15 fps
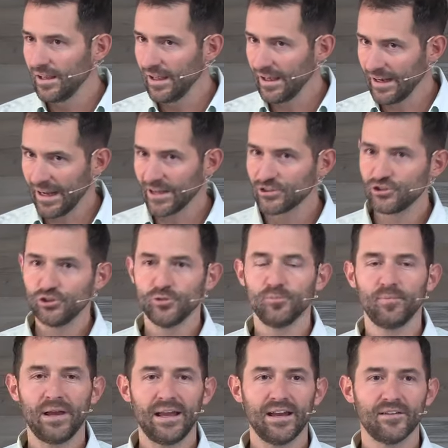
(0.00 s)
And as you
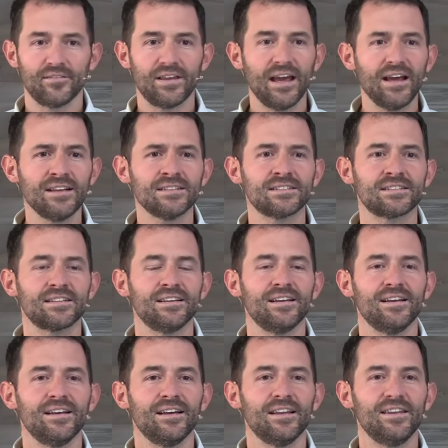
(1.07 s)
may have guessed,
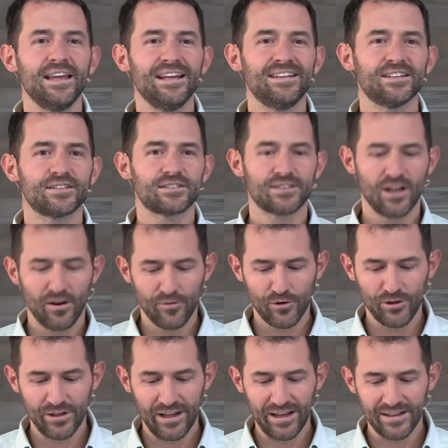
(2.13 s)
they
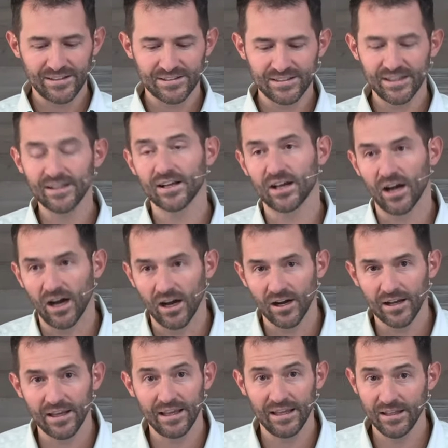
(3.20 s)
discovered a
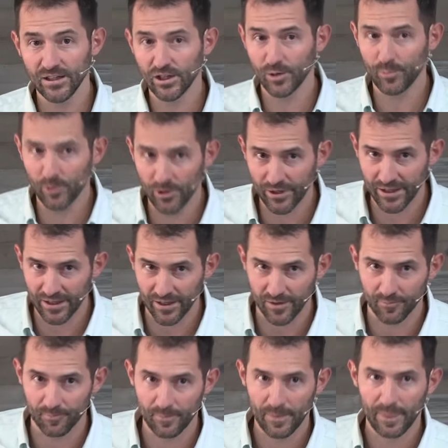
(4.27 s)
synagogue in
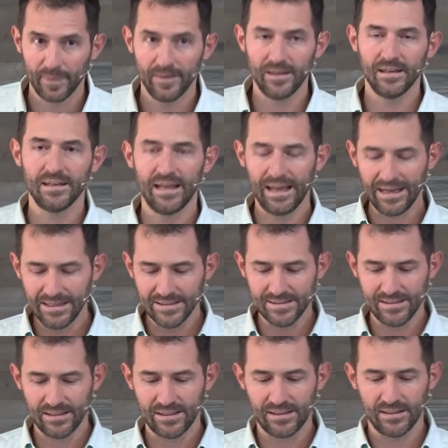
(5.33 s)
Capernaum in
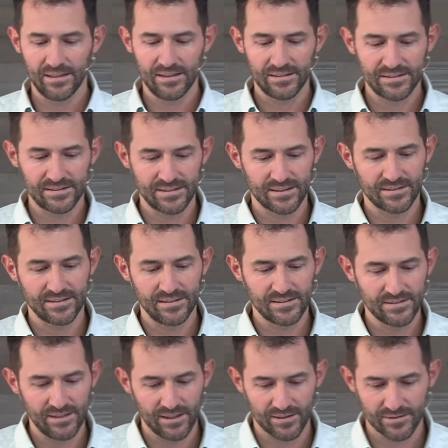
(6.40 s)

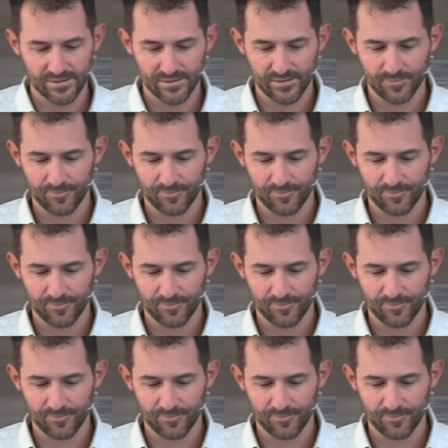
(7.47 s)
1866.